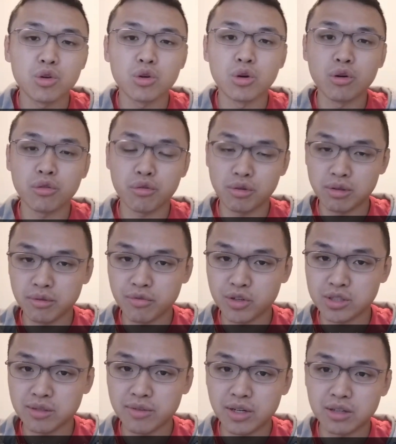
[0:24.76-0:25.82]
go through,
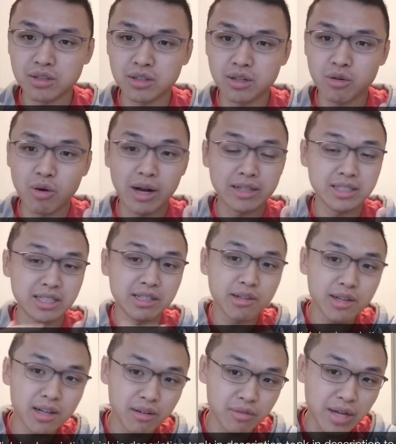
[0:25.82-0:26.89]
first of all, the
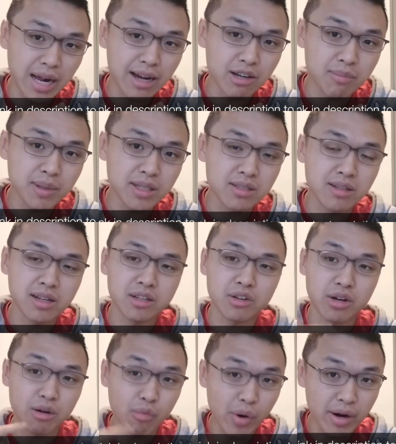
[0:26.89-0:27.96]
criteria of the IOP so that
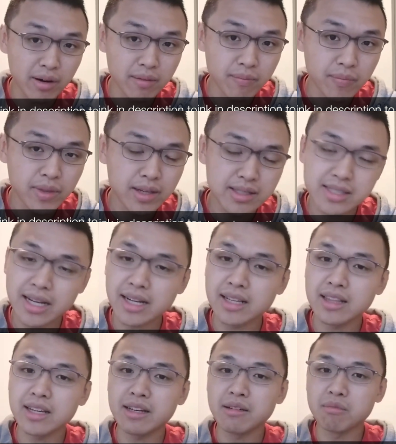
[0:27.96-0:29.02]
you're aware.
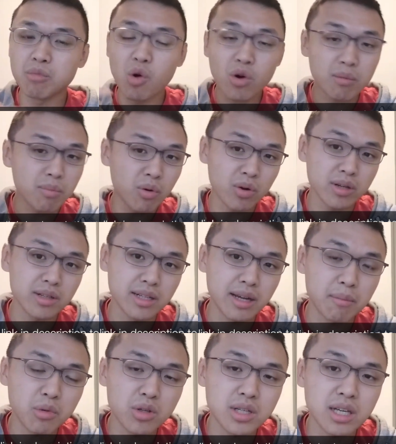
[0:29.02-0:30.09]
Secondly, more
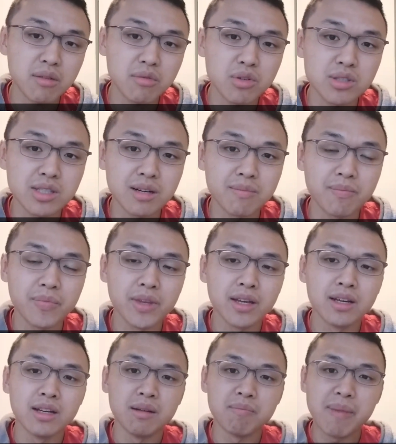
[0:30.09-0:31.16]
importantly, I'm going to give you some
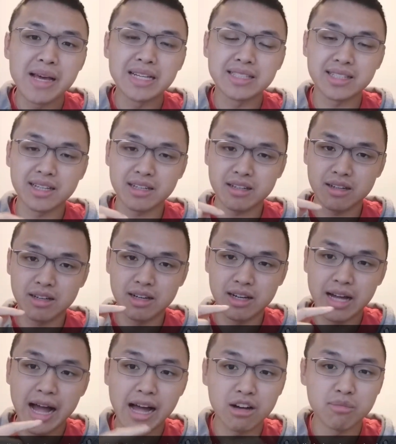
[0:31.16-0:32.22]
basic
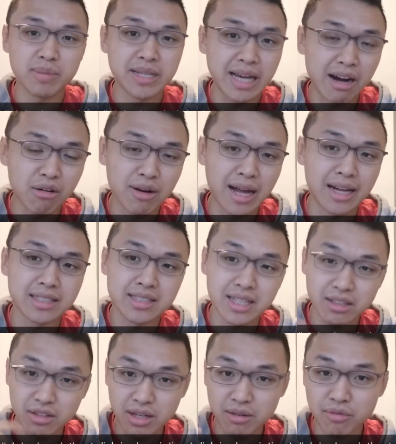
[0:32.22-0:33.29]
IOP outlines
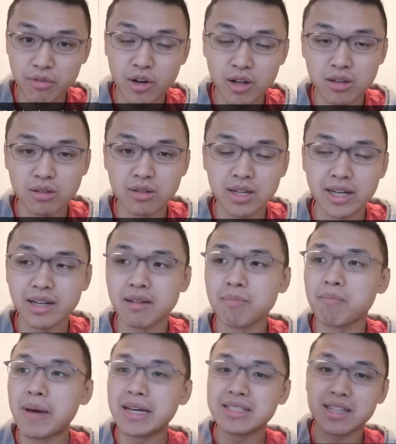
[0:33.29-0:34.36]
that you can follow, like
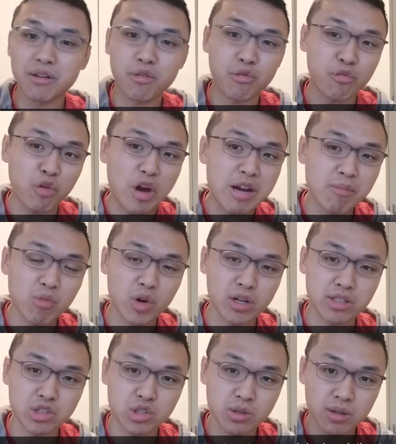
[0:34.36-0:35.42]
basic
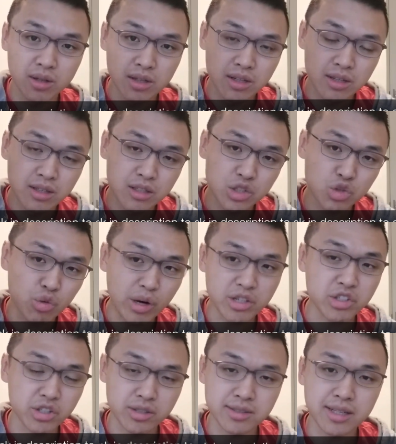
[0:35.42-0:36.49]
frameworks,
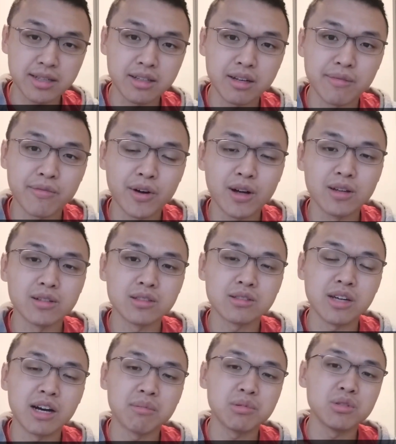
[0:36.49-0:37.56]
structures that you can follow
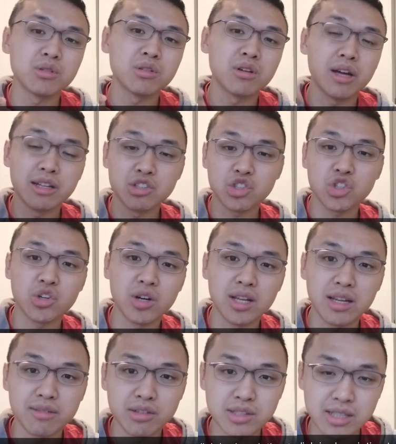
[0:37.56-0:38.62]
to help you to ensure a
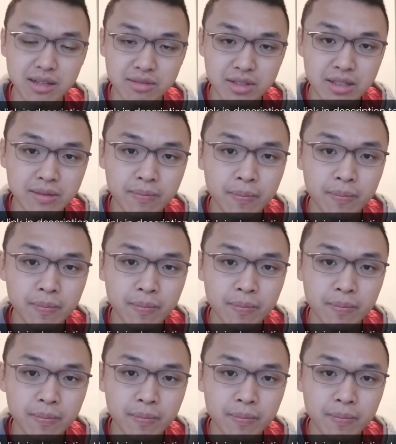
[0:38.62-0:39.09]
level 7.